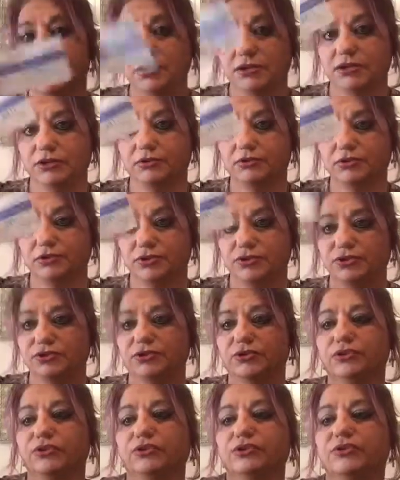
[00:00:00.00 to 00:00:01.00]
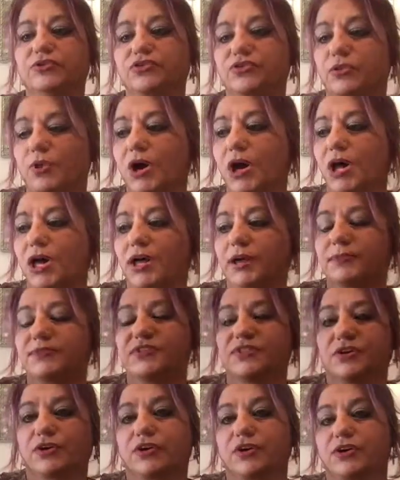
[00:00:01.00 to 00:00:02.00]
You do your little
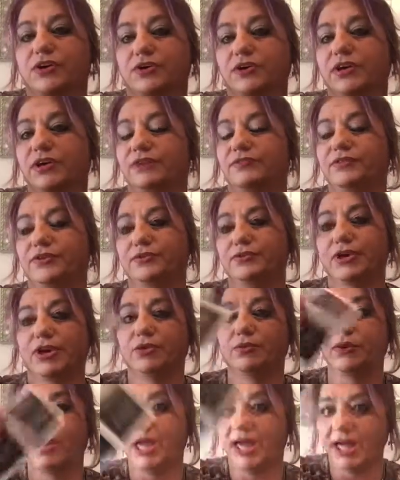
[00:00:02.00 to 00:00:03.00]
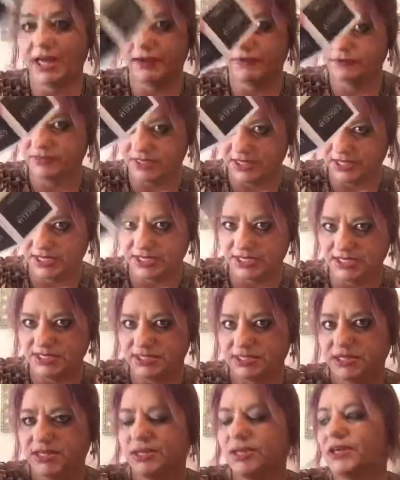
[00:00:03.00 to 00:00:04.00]
swabs, or if you don't have
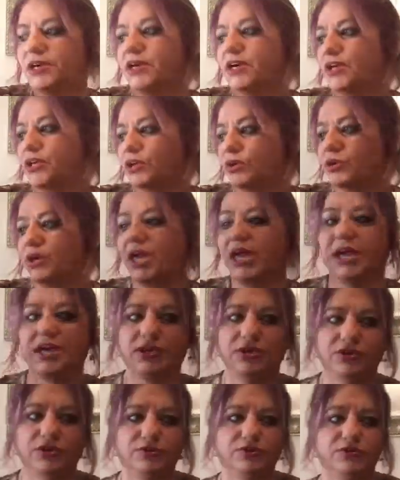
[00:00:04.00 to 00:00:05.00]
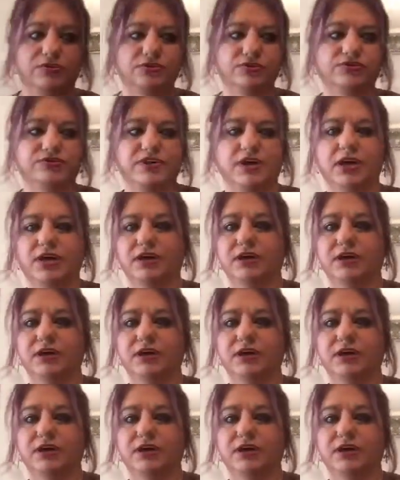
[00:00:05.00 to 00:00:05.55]
these, you can use